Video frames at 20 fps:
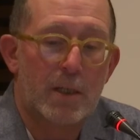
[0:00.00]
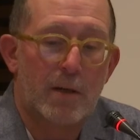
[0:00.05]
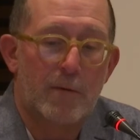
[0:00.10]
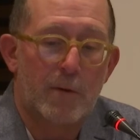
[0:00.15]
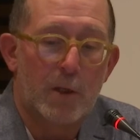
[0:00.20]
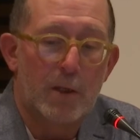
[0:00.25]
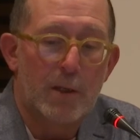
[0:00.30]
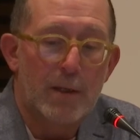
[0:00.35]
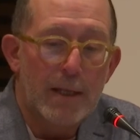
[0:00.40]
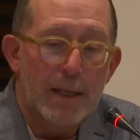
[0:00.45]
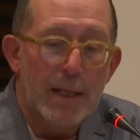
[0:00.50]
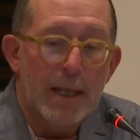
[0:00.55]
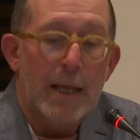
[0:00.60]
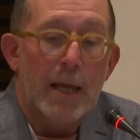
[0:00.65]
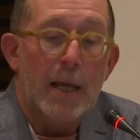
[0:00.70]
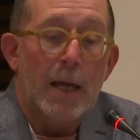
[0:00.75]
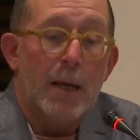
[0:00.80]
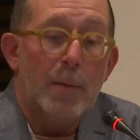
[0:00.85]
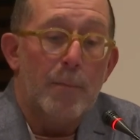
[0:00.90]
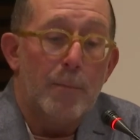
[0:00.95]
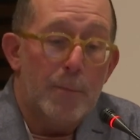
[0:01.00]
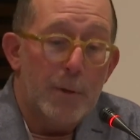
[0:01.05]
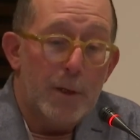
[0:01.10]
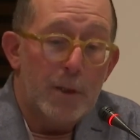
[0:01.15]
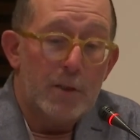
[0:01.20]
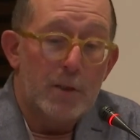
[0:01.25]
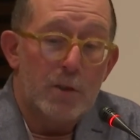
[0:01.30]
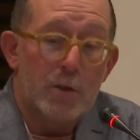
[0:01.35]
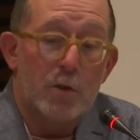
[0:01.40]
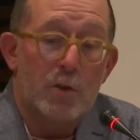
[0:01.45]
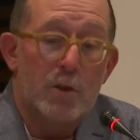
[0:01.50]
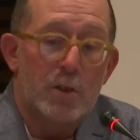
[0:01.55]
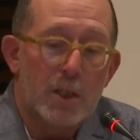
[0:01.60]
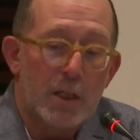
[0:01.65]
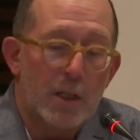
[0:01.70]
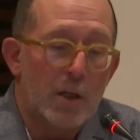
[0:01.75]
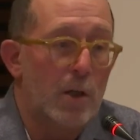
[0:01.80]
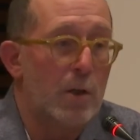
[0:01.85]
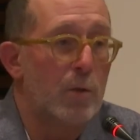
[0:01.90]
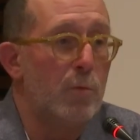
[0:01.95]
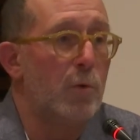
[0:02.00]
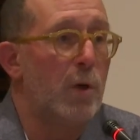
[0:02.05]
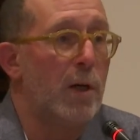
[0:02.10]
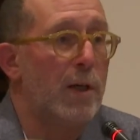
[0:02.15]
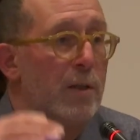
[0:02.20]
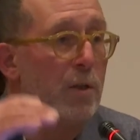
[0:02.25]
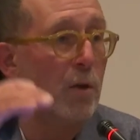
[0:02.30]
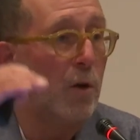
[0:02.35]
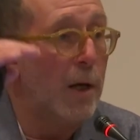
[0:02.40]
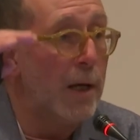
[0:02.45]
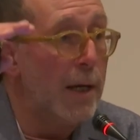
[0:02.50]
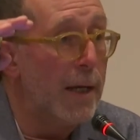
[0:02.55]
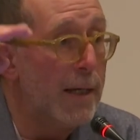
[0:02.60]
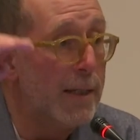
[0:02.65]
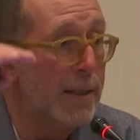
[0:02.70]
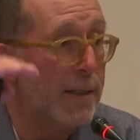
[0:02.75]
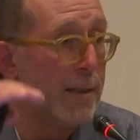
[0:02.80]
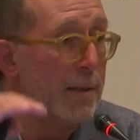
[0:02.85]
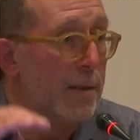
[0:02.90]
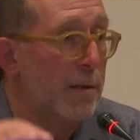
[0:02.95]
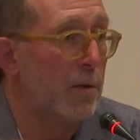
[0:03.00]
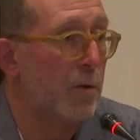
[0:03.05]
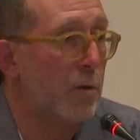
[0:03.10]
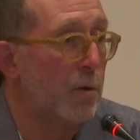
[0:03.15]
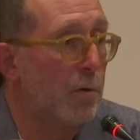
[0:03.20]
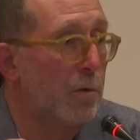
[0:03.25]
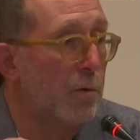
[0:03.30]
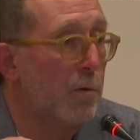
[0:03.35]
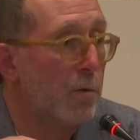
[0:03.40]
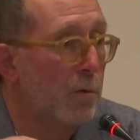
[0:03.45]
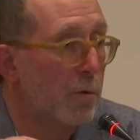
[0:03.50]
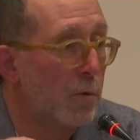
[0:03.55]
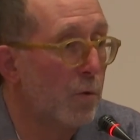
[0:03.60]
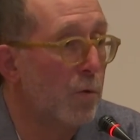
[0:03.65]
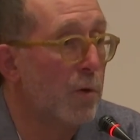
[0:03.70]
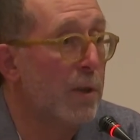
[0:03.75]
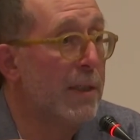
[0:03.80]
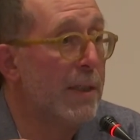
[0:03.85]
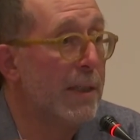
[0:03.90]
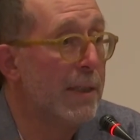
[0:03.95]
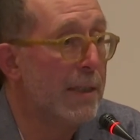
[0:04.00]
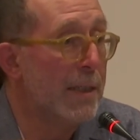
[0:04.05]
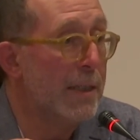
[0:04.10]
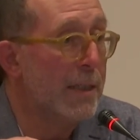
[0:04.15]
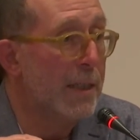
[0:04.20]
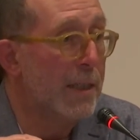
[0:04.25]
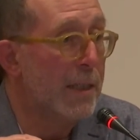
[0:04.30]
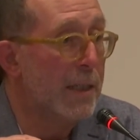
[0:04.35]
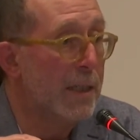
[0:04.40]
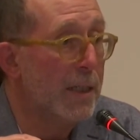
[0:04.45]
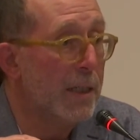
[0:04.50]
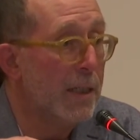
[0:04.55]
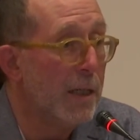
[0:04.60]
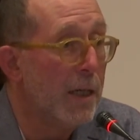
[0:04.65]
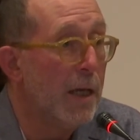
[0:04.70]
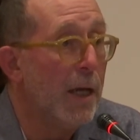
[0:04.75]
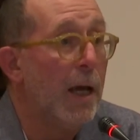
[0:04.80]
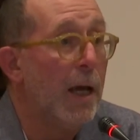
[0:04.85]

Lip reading: But the second was a less touristicity key and